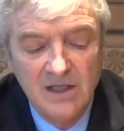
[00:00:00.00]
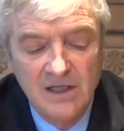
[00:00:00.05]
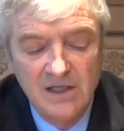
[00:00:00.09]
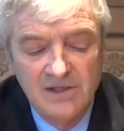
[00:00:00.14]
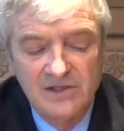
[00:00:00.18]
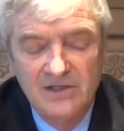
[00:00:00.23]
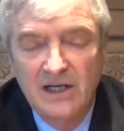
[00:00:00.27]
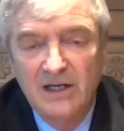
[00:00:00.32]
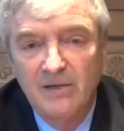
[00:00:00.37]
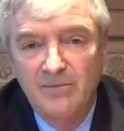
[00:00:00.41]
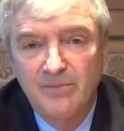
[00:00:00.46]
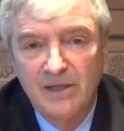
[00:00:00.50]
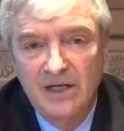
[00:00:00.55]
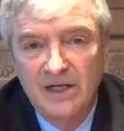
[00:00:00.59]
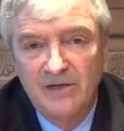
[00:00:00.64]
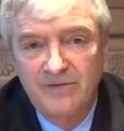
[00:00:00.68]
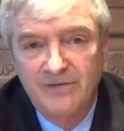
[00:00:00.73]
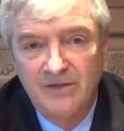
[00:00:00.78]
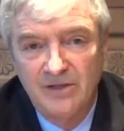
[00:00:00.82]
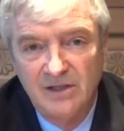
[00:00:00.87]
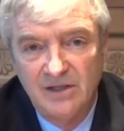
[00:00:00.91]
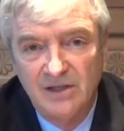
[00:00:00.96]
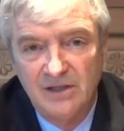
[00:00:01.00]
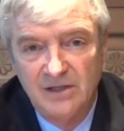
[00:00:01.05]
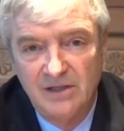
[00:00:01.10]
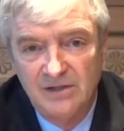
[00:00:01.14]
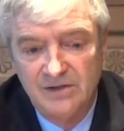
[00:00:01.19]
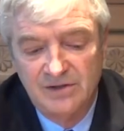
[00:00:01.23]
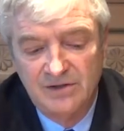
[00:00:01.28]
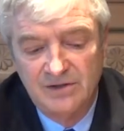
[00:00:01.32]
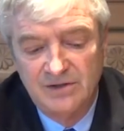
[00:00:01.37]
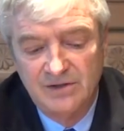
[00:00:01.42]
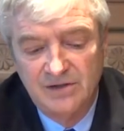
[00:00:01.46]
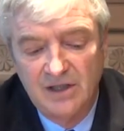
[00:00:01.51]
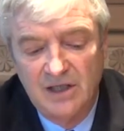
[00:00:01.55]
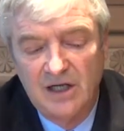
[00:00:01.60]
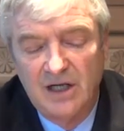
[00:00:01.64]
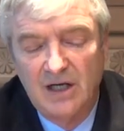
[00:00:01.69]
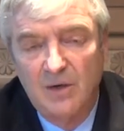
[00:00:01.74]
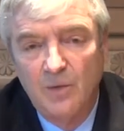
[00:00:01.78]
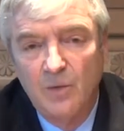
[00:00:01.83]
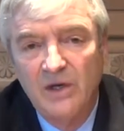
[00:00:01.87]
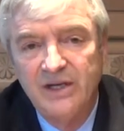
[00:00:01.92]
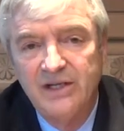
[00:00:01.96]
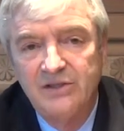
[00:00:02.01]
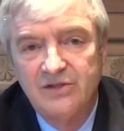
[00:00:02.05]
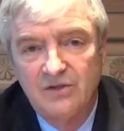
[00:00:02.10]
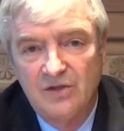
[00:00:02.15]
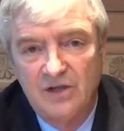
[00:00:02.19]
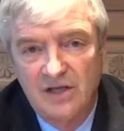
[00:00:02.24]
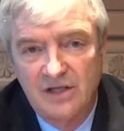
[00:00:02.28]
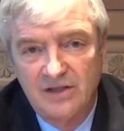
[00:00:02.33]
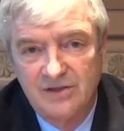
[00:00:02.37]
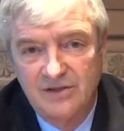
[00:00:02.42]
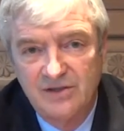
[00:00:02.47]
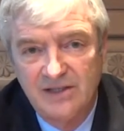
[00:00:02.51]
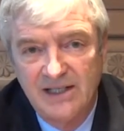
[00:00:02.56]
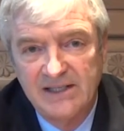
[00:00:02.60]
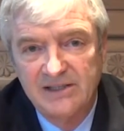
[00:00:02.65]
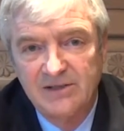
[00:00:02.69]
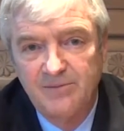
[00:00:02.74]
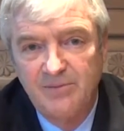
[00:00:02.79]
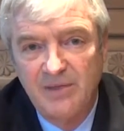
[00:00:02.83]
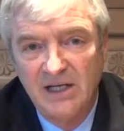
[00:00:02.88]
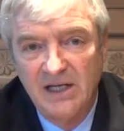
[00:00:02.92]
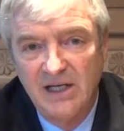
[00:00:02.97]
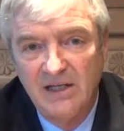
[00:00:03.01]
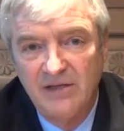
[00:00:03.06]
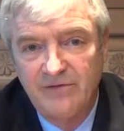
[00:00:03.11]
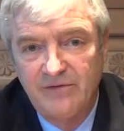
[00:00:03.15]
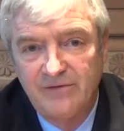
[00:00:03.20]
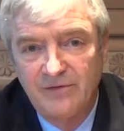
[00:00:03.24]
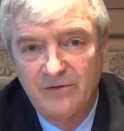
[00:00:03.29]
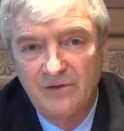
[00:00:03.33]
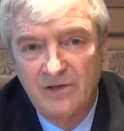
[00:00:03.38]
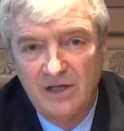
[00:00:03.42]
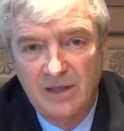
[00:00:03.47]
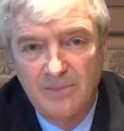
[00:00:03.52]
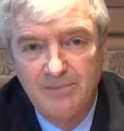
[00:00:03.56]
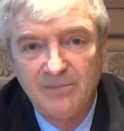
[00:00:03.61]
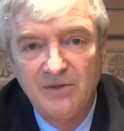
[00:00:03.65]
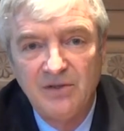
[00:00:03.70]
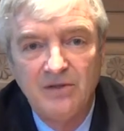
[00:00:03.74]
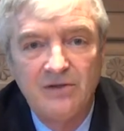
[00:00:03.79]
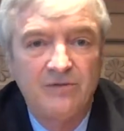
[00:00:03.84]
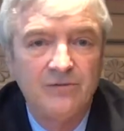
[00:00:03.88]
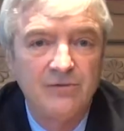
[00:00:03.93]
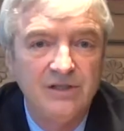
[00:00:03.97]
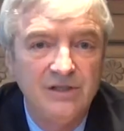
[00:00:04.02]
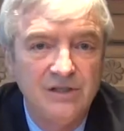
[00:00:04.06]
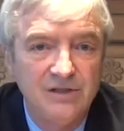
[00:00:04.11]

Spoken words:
Second benefit is wage loss. That's paid for up to 3